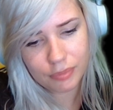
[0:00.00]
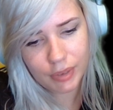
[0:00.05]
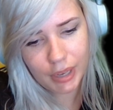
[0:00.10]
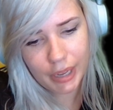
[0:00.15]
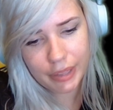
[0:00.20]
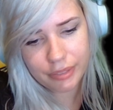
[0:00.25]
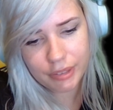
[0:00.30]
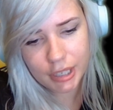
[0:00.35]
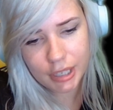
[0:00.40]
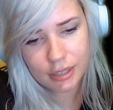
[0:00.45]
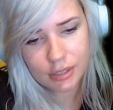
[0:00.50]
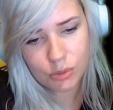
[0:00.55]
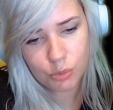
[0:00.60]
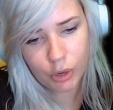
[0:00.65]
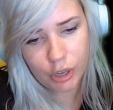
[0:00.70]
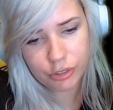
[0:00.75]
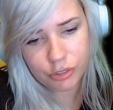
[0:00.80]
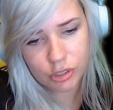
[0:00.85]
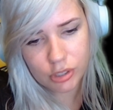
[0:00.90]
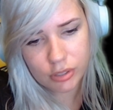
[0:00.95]
I think it's
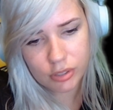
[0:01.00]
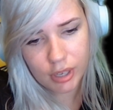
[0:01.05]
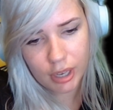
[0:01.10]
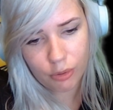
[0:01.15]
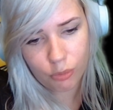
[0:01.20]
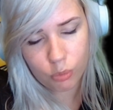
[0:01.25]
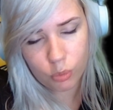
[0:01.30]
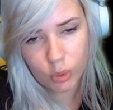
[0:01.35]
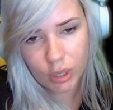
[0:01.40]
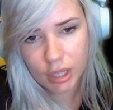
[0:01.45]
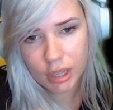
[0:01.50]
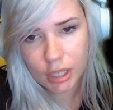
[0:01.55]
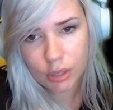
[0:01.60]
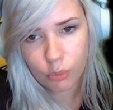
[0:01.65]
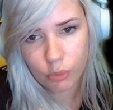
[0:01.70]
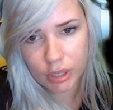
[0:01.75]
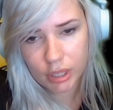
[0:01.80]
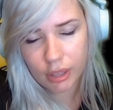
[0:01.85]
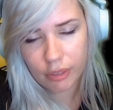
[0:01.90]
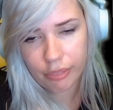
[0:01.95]
worth just like really,
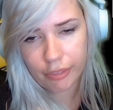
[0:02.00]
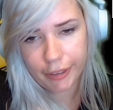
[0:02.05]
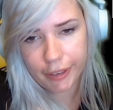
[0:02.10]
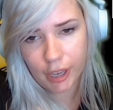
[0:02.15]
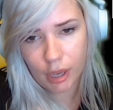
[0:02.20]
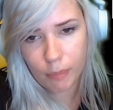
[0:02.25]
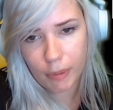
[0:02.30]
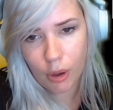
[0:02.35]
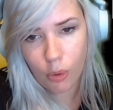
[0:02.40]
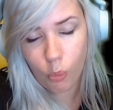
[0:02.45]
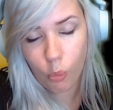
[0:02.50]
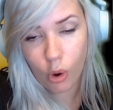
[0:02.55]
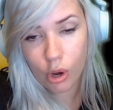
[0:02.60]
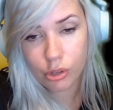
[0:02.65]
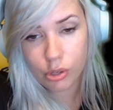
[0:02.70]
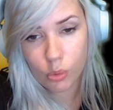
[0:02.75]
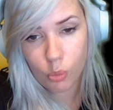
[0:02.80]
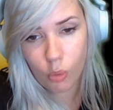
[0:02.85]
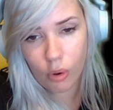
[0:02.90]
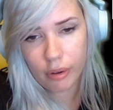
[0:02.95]
really thinking about what
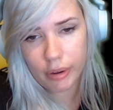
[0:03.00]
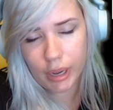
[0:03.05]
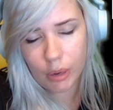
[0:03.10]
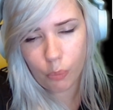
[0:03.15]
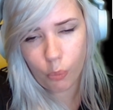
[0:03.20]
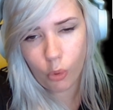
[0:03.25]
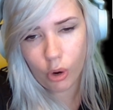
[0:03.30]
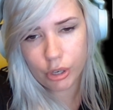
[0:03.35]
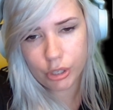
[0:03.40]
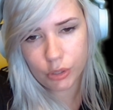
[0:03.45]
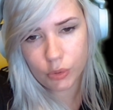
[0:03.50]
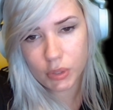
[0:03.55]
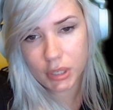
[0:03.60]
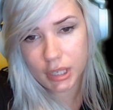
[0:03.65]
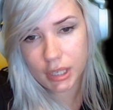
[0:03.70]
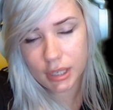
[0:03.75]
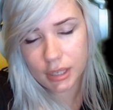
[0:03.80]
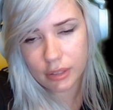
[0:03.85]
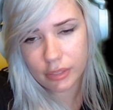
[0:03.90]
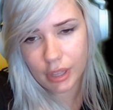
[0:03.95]
you want and what you
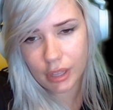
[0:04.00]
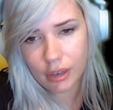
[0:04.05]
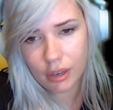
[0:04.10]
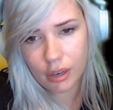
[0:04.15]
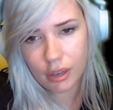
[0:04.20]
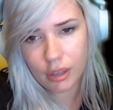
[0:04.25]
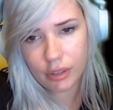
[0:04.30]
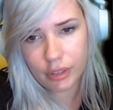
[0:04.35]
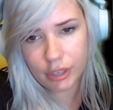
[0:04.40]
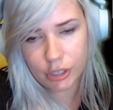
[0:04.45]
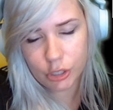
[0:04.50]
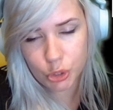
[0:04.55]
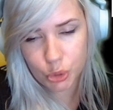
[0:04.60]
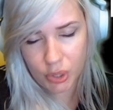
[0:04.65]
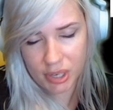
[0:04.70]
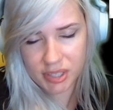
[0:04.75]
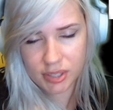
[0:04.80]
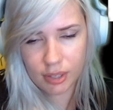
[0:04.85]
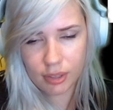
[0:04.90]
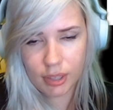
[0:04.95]
need, and then
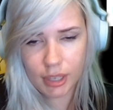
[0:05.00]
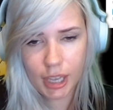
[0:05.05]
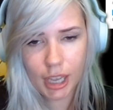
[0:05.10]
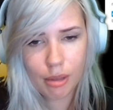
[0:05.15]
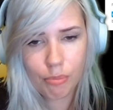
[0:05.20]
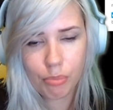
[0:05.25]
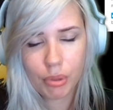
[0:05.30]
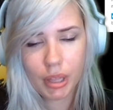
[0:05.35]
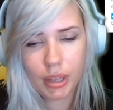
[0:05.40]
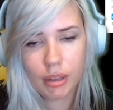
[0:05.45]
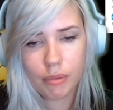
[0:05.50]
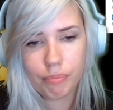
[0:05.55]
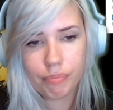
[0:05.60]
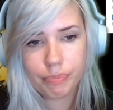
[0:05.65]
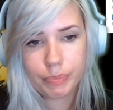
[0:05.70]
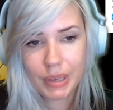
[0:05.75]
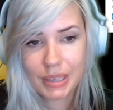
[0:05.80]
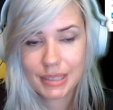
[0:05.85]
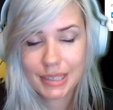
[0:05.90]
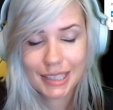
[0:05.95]
addressing the game plan
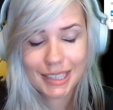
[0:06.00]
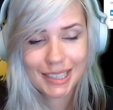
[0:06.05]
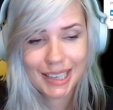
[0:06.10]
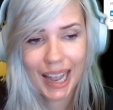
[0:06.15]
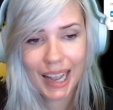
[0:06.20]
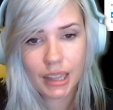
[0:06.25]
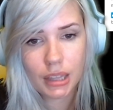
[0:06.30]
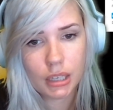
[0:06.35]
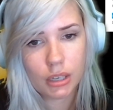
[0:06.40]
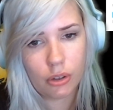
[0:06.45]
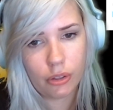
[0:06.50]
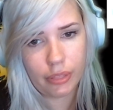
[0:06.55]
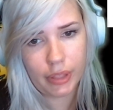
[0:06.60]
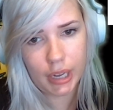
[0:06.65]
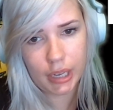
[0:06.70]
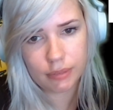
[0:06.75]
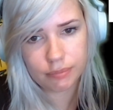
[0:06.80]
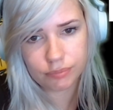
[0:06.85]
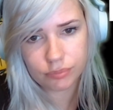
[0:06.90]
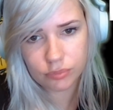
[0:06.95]
based exactly on
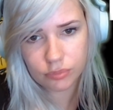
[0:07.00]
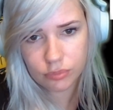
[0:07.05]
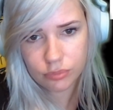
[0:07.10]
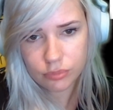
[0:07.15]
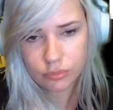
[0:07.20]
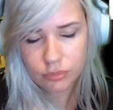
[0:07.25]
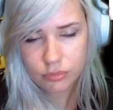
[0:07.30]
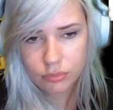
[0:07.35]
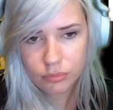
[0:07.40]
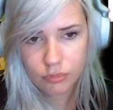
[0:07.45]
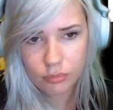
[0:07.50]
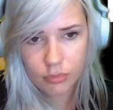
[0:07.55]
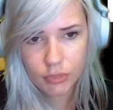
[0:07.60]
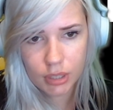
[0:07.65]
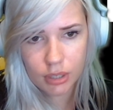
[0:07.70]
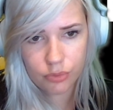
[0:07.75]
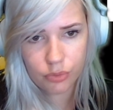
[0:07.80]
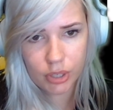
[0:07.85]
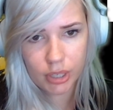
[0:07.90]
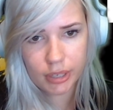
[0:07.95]
that.
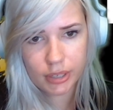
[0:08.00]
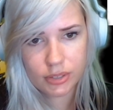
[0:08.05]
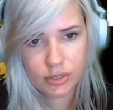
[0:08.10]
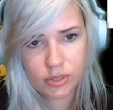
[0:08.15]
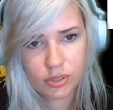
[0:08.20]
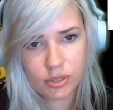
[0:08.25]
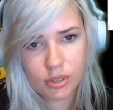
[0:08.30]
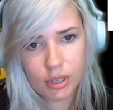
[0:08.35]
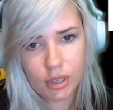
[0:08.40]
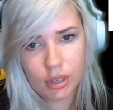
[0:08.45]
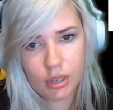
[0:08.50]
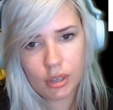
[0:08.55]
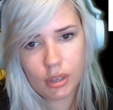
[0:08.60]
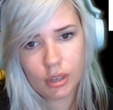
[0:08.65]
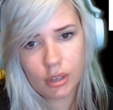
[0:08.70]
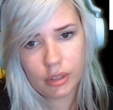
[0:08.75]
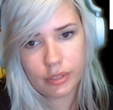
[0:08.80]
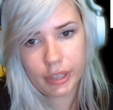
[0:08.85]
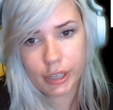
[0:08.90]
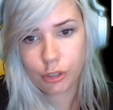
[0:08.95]
If it is
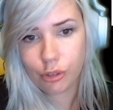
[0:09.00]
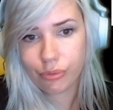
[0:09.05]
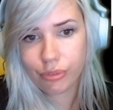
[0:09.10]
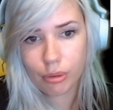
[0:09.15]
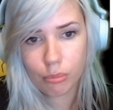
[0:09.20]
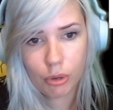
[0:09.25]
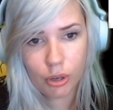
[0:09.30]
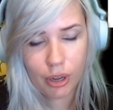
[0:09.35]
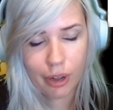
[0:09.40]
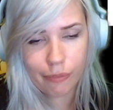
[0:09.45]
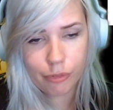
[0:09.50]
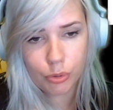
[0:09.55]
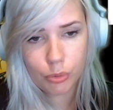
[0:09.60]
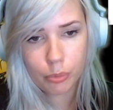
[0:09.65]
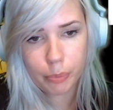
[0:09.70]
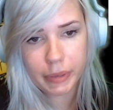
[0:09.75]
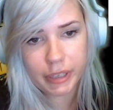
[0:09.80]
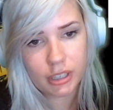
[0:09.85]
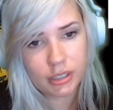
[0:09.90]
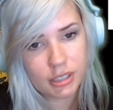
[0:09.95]
that you feel more comfortable
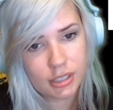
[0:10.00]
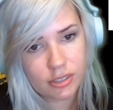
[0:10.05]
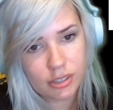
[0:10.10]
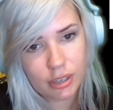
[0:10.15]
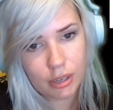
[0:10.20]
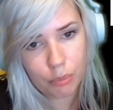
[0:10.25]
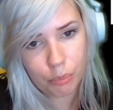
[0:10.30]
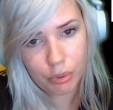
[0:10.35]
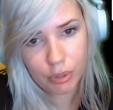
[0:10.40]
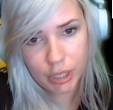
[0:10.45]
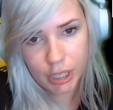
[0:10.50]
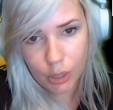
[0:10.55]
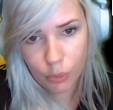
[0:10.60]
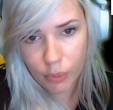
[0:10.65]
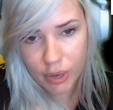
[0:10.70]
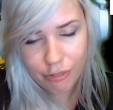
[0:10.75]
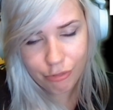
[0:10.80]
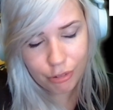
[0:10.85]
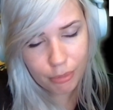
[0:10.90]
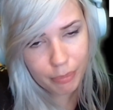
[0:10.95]
being distant and pulling
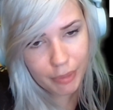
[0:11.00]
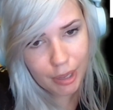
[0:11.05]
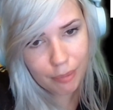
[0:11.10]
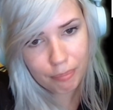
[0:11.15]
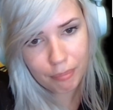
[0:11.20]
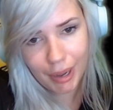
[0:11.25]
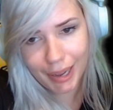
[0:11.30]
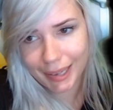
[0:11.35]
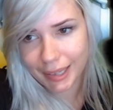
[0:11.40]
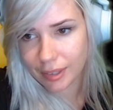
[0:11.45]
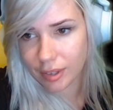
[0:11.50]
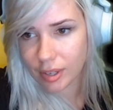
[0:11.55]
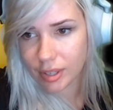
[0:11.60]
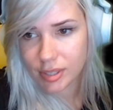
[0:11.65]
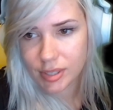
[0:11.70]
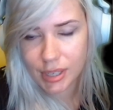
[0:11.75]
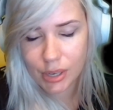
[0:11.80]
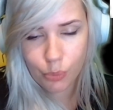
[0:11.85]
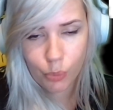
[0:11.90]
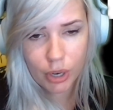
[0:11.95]
away from them, I can
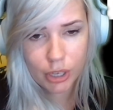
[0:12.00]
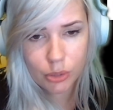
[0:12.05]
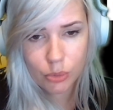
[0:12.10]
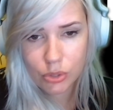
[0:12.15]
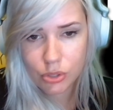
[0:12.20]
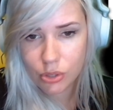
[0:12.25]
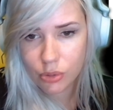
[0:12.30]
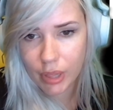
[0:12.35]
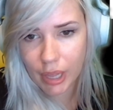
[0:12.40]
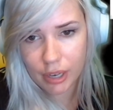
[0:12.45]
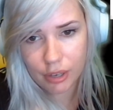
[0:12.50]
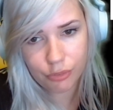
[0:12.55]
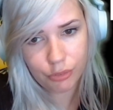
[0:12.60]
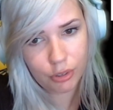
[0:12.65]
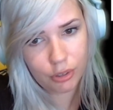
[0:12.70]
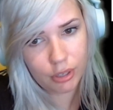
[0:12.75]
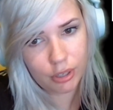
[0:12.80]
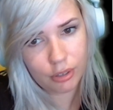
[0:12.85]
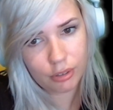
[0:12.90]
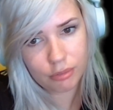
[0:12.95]
understand why you would do that if
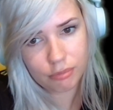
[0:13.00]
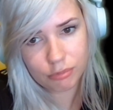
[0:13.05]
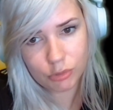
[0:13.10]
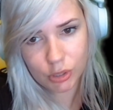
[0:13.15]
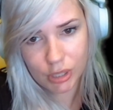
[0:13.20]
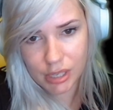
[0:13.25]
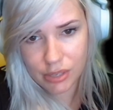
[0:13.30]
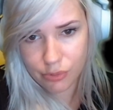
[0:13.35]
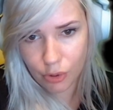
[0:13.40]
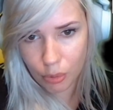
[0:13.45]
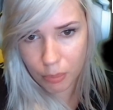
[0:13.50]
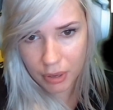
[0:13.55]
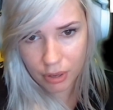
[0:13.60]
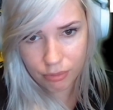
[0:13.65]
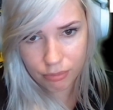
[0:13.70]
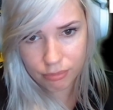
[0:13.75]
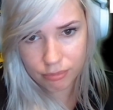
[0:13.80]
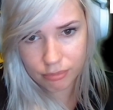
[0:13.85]
you're in a transphobic